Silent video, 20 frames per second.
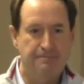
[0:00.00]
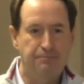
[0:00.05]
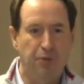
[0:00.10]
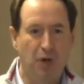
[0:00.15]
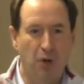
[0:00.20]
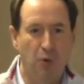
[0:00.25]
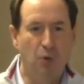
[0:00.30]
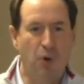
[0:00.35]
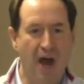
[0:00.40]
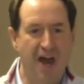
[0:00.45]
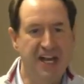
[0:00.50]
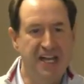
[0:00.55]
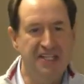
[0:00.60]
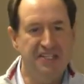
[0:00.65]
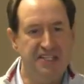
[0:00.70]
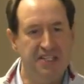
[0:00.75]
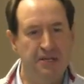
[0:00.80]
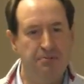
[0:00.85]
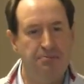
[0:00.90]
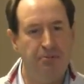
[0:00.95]
But what
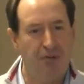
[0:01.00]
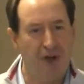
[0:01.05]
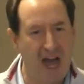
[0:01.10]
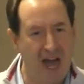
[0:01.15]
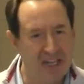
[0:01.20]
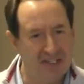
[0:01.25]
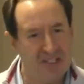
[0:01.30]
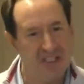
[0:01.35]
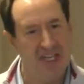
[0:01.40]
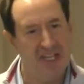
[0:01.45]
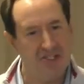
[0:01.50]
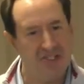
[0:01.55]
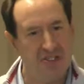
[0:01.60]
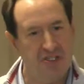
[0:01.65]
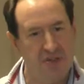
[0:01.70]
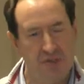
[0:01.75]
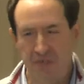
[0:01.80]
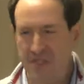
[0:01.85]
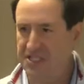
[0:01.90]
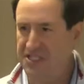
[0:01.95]
is the process
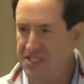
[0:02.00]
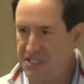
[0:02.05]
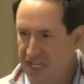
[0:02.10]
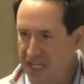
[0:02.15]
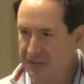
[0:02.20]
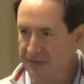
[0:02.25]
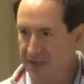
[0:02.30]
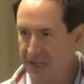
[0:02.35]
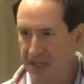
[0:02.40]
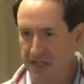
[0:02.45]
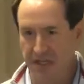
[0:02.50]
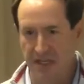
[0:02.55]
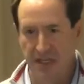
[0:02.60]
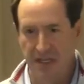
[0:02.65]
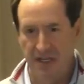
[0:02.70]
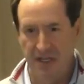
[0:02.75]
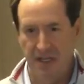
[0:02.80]
to receive it?